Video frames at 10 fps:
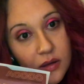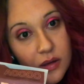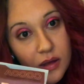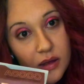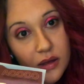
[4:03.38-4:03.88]

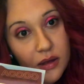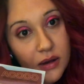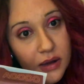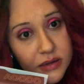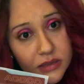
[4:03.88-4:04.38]
And
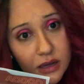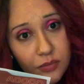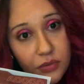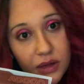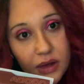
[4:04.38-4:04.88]
next up
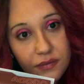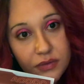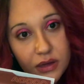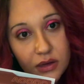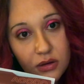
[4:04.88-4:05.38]
we have
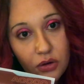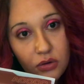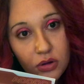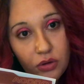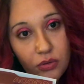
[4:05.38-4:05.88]
the
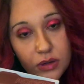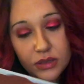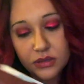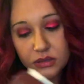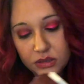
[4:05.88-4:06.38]
cocoa
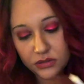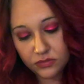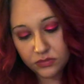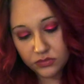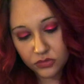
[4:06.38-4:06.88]
ones,
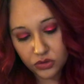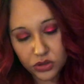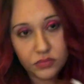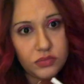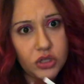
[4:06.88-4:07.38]

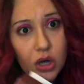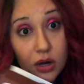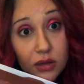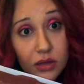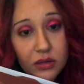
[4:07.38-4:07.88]
or
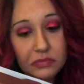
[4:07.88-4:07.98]
chocolate.